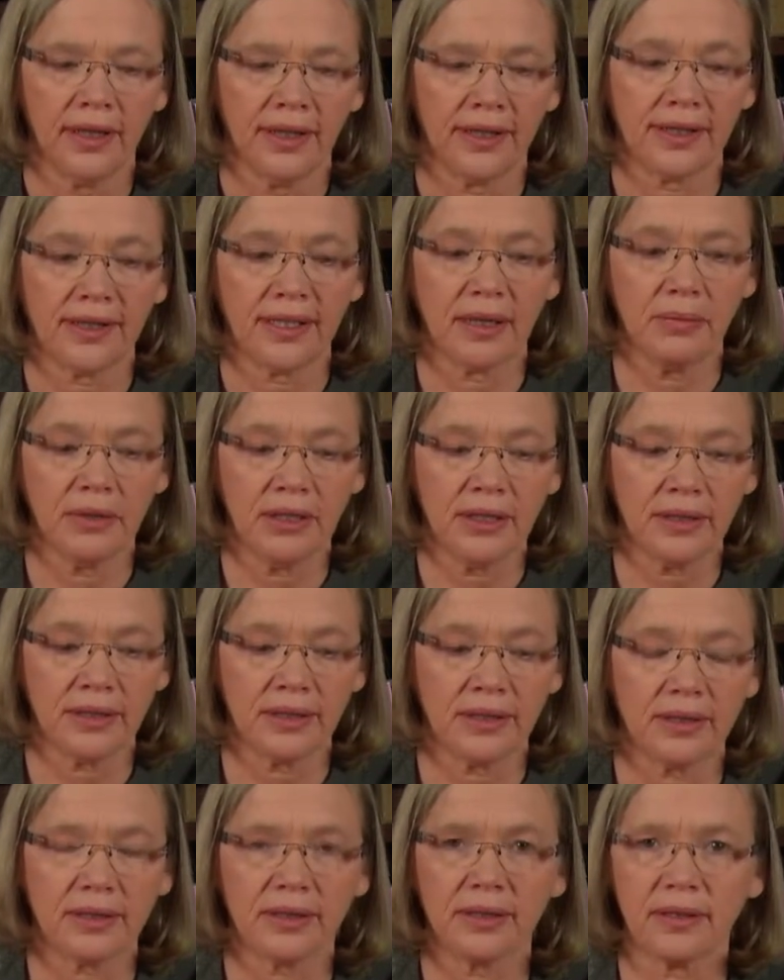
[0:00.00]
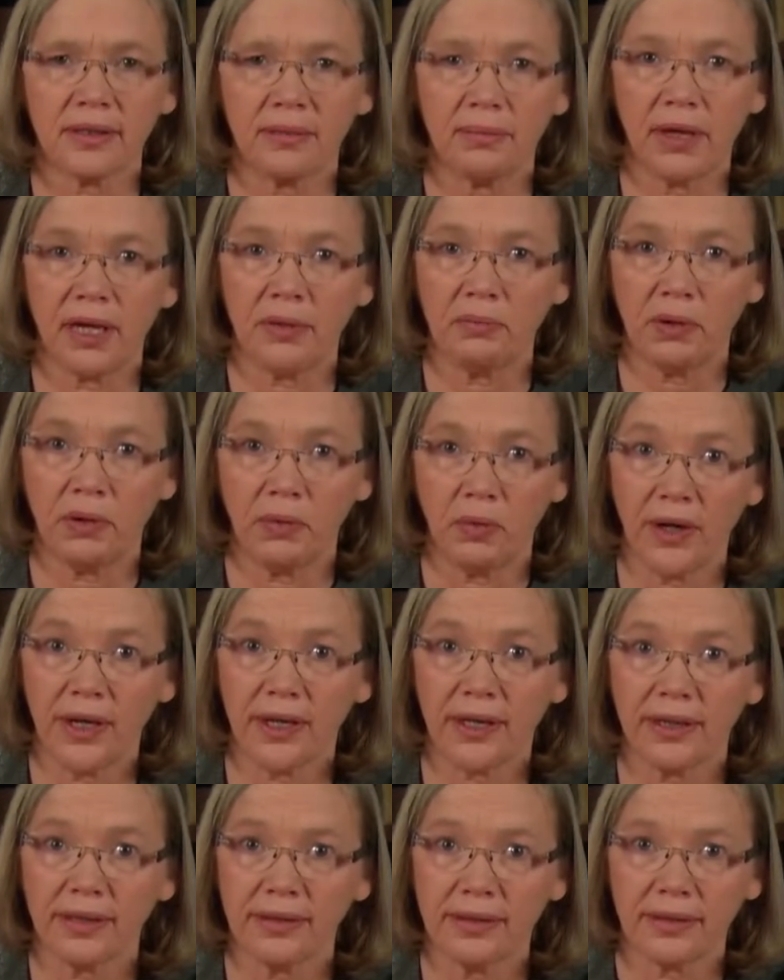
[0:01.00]
Some instances it might be
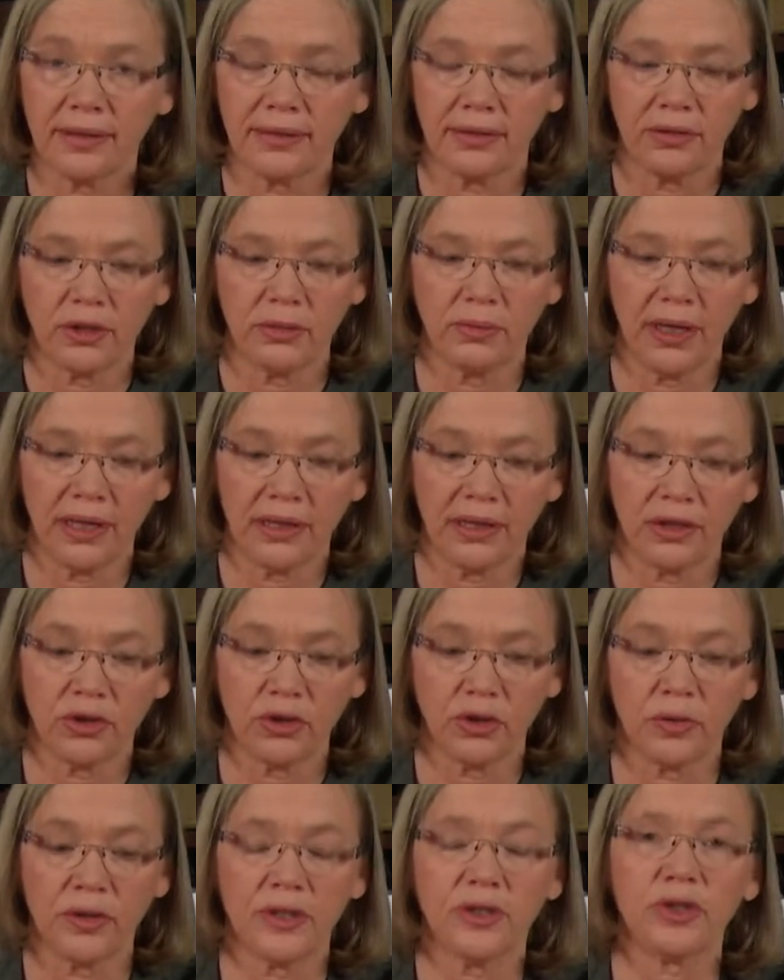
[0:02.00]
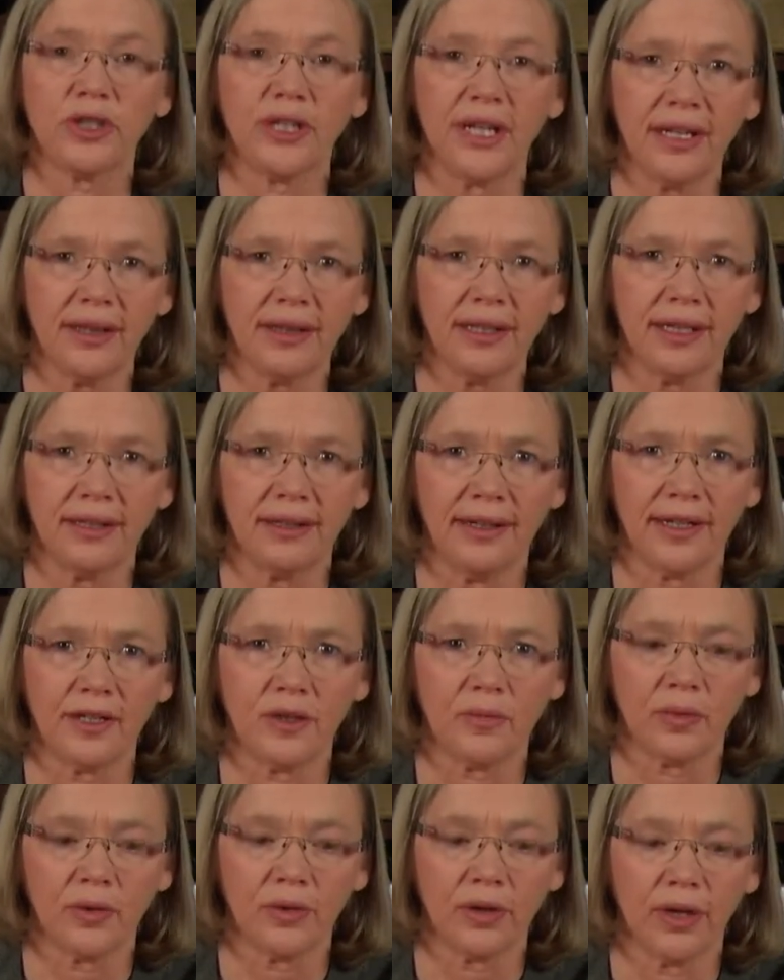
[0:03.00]
wise to make that choice to get that
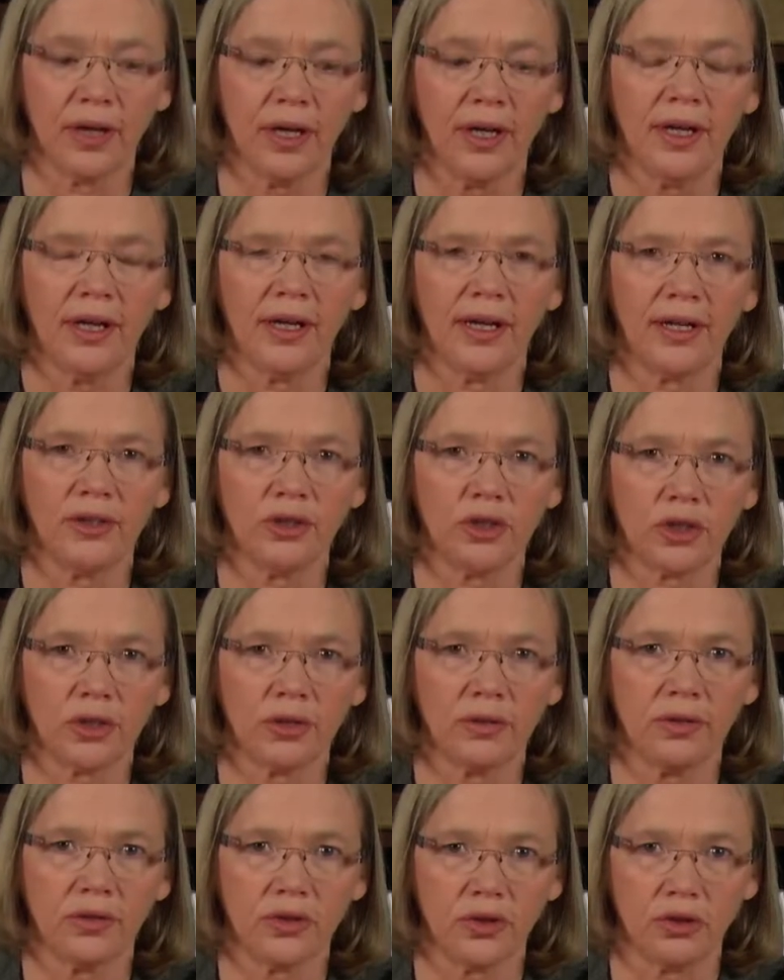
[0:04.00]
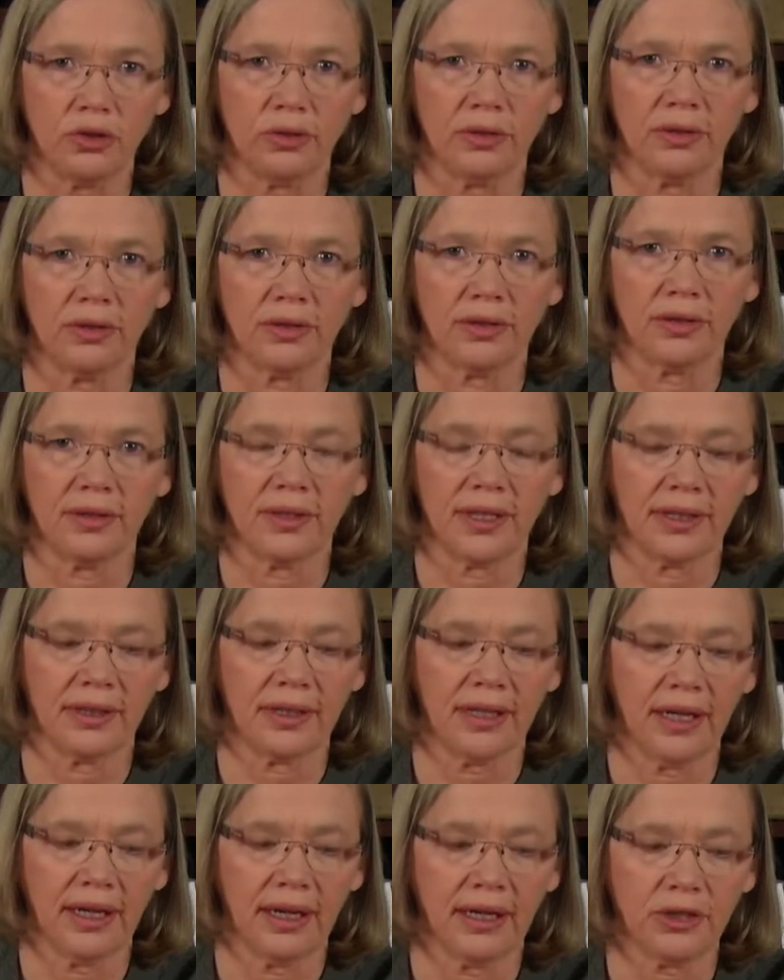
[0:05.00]
next book and show the student that
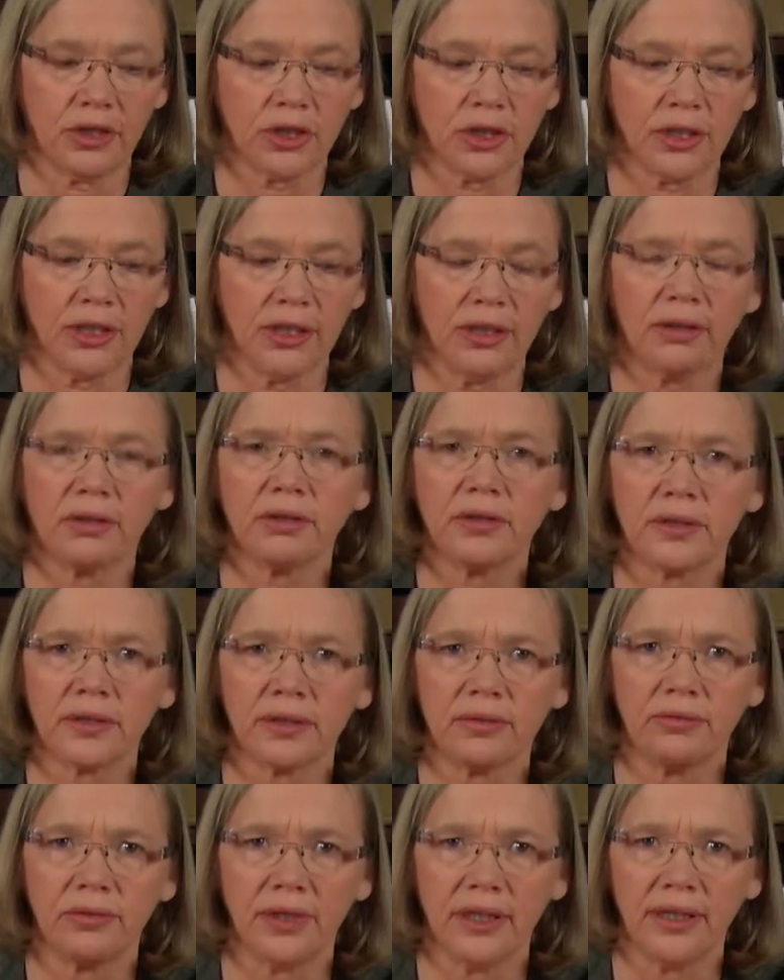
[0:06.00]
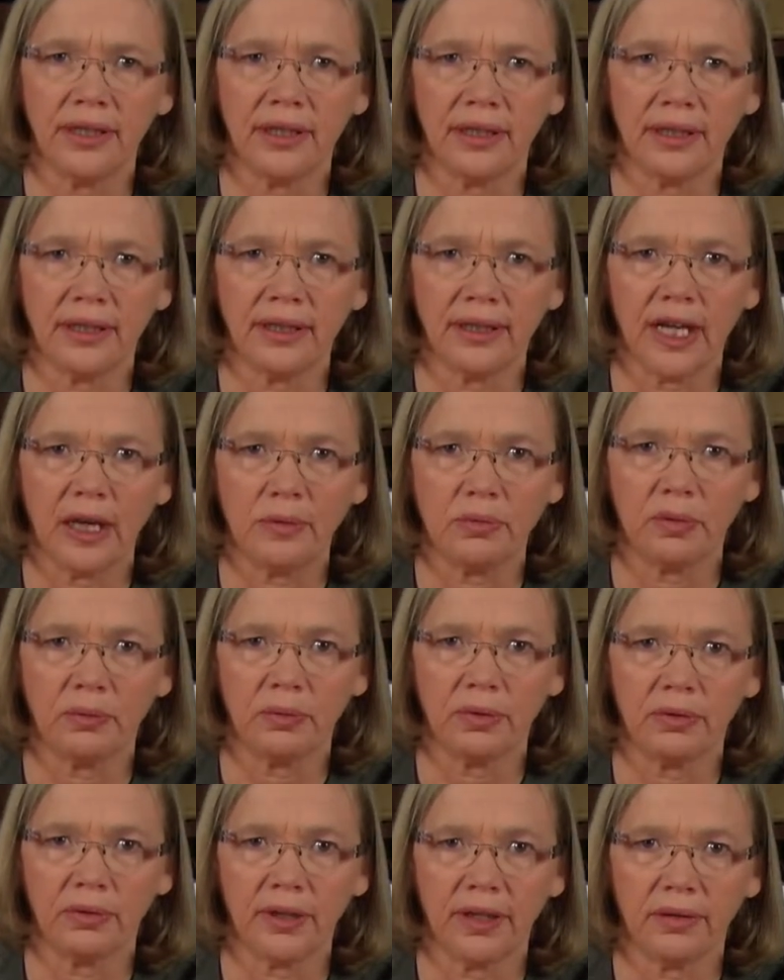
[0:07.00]
they actually aren't ready and
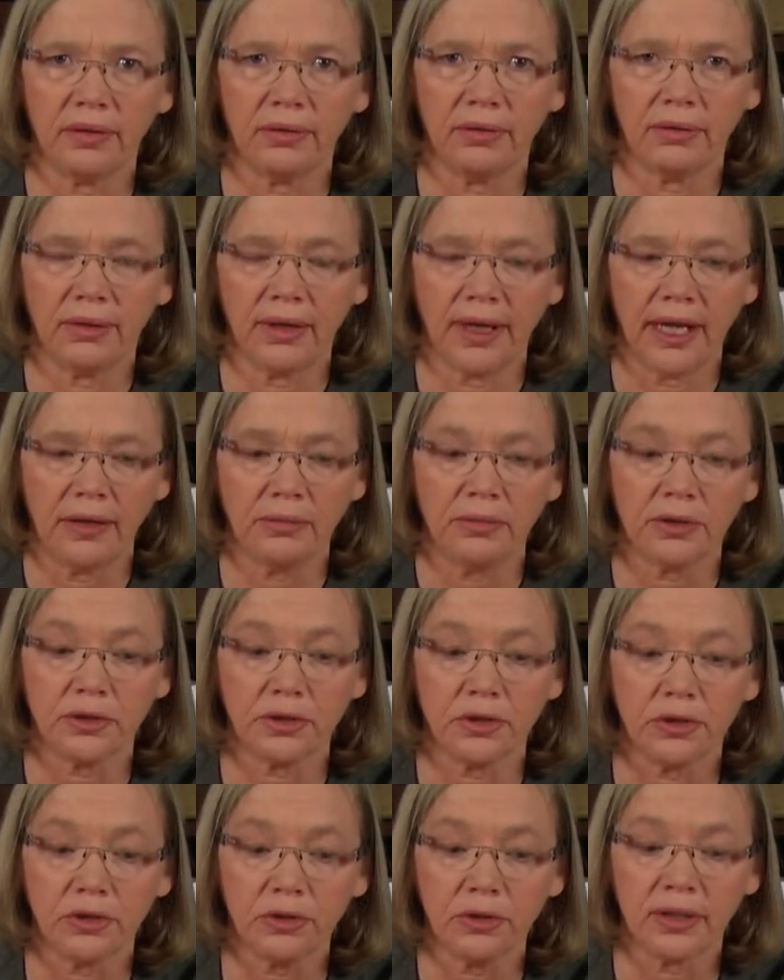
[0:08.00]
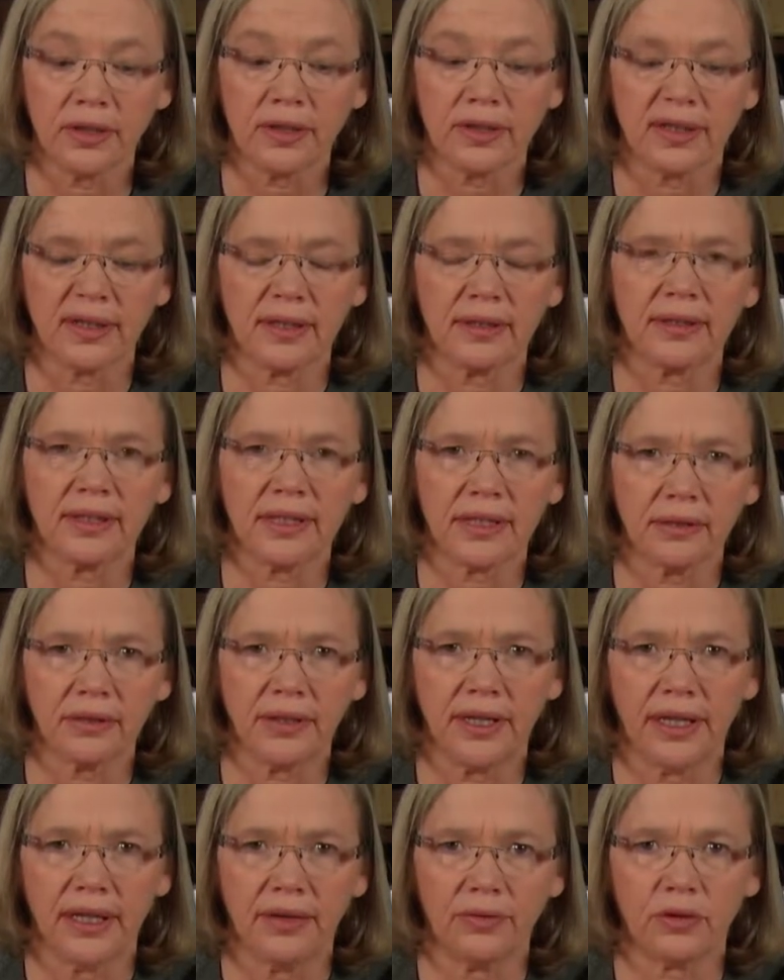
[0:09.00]
capable and able to do this until
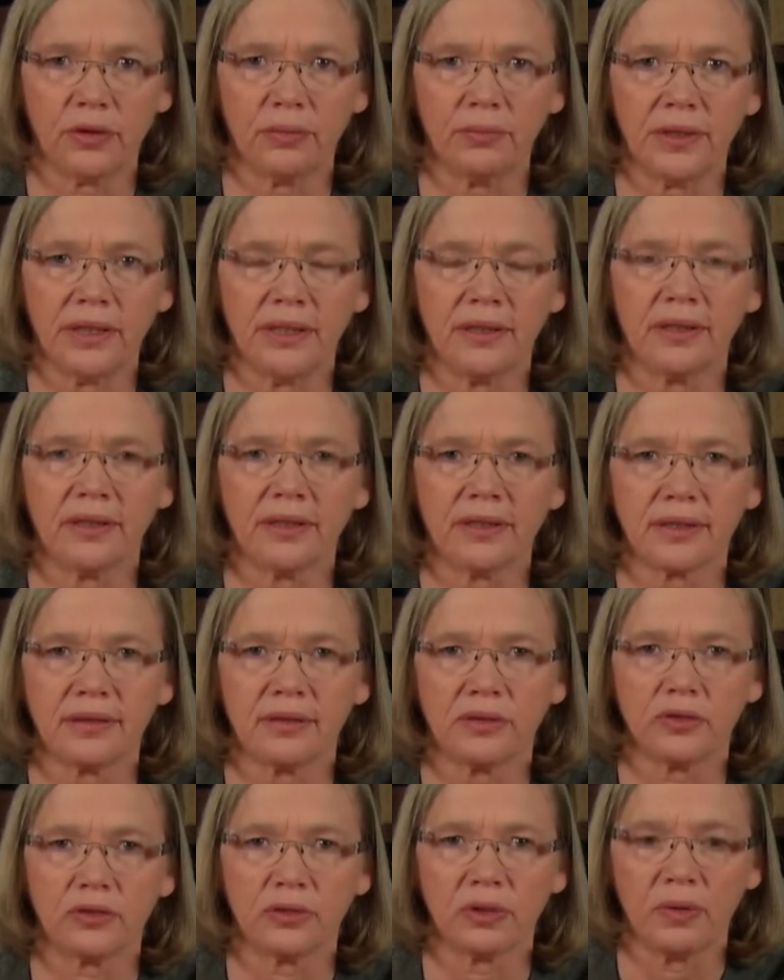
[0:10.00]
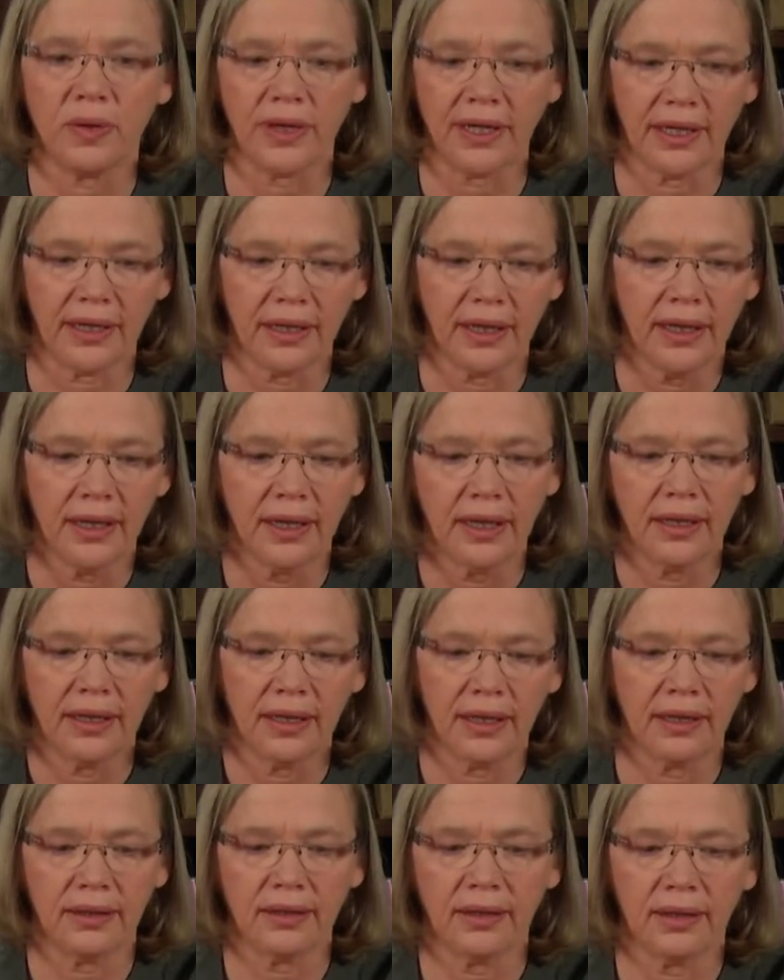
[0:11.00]
they have completed the skills required
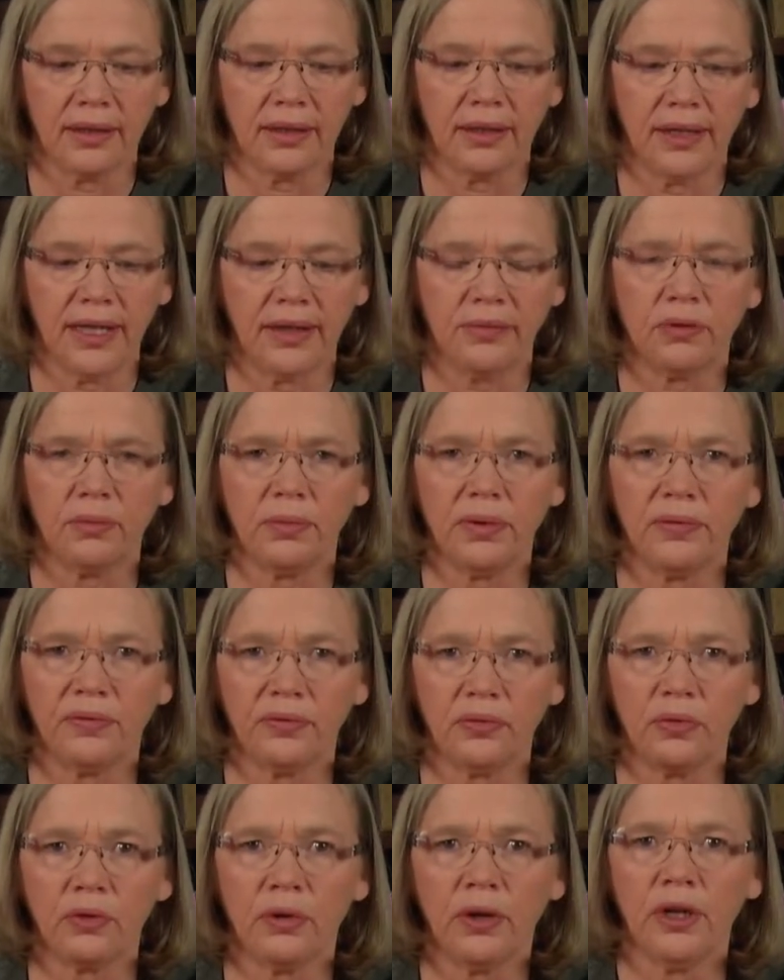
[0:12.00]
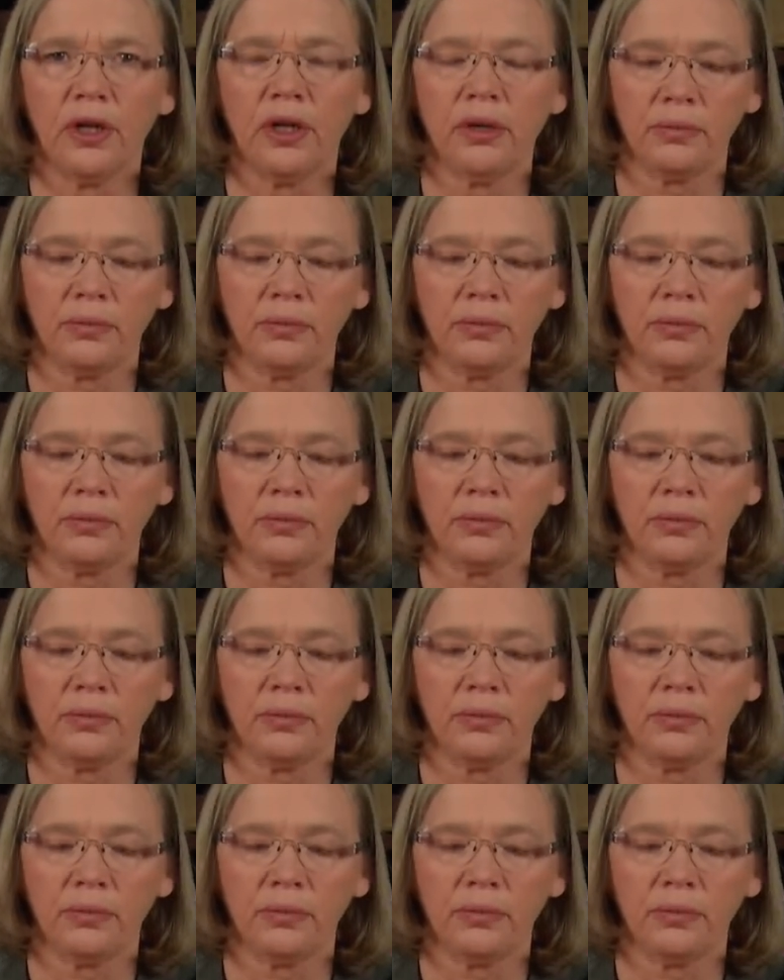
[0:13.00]
in the level before.